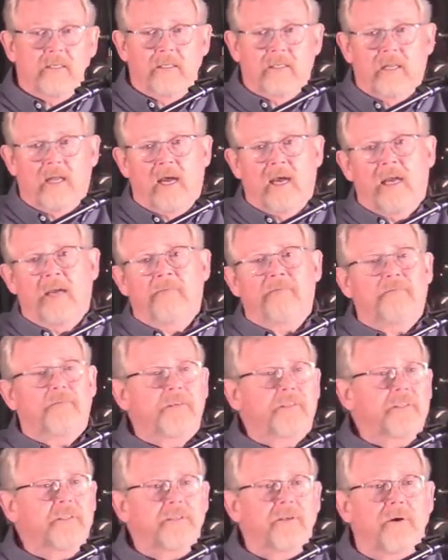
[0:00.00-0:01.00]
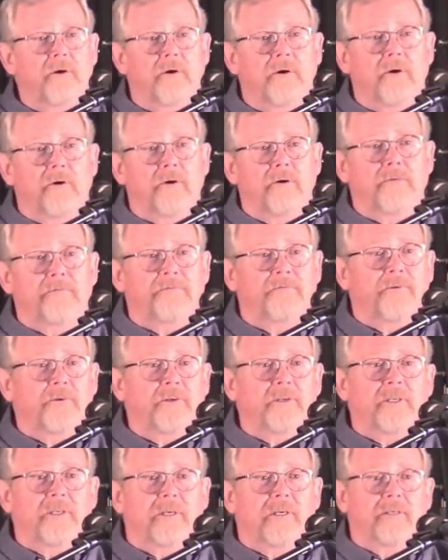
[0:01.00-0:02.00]
Life is so
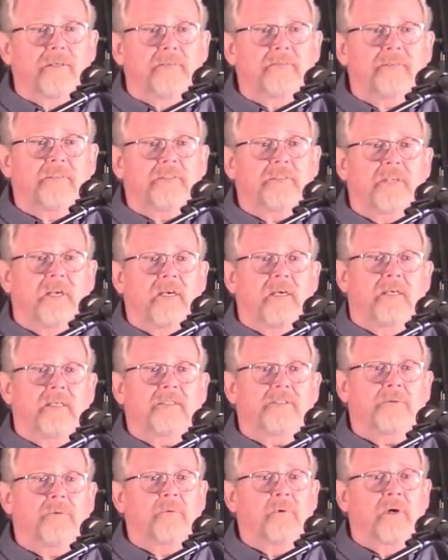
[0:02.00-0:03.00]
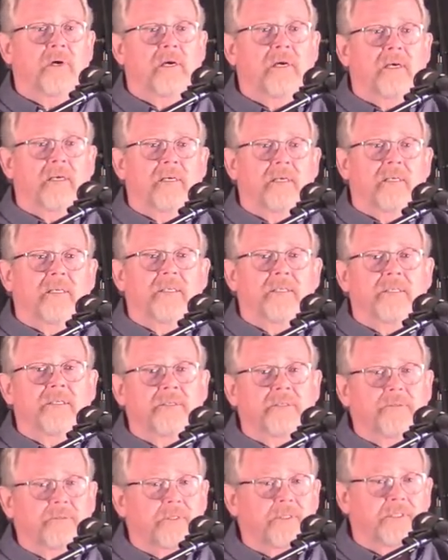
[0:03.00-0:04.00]
full of such
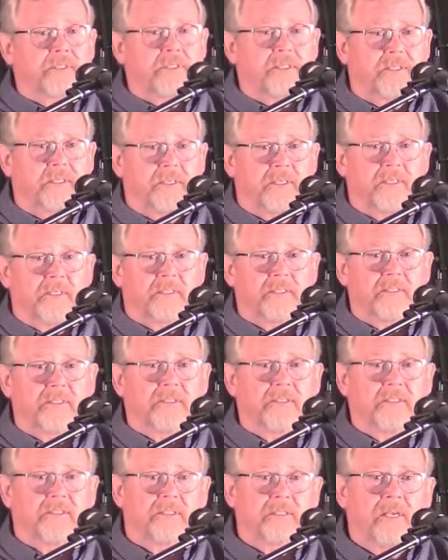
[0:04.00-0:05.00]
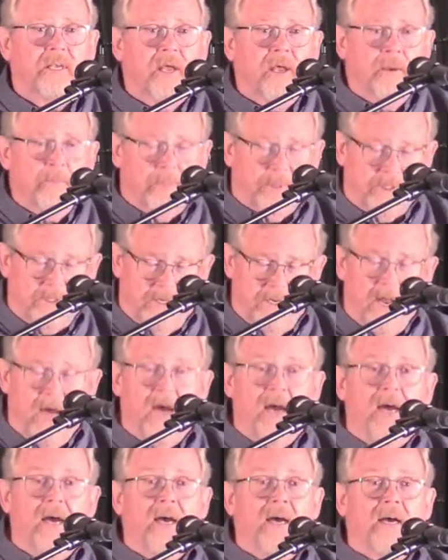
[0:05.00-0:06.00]
wondrous things, but
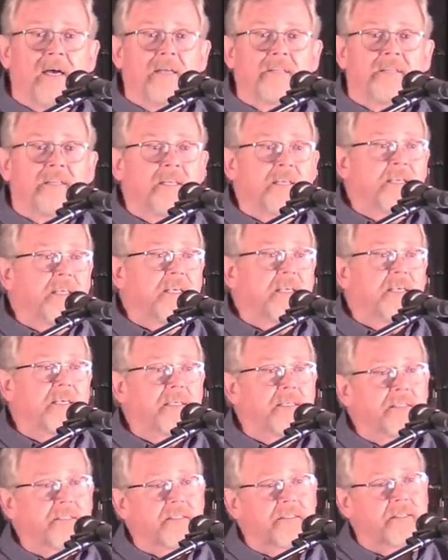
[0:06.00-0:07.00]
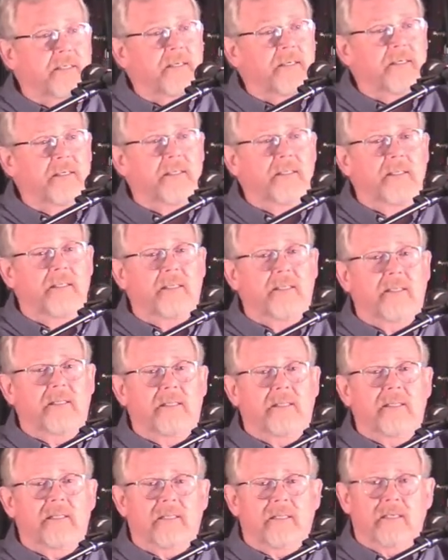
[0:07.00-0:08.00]
now nothing is
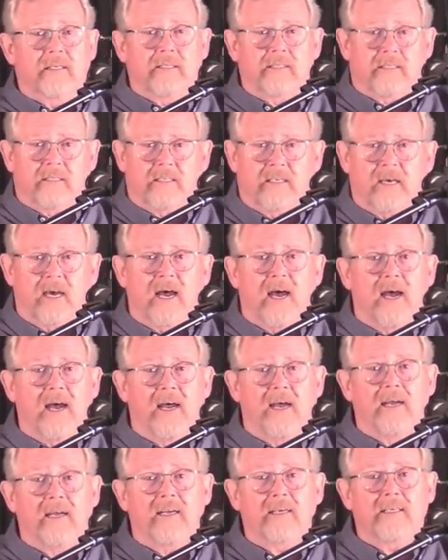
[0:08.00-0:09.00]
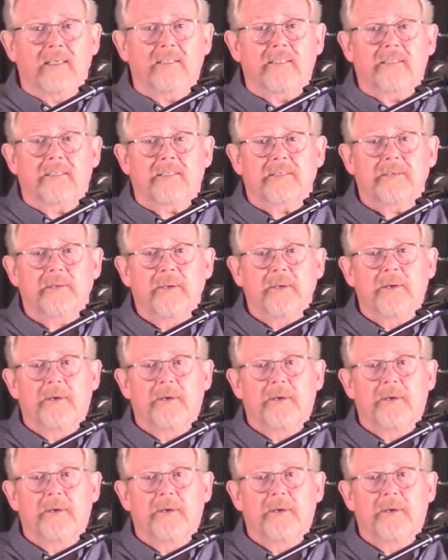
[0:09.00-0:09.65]
in the skies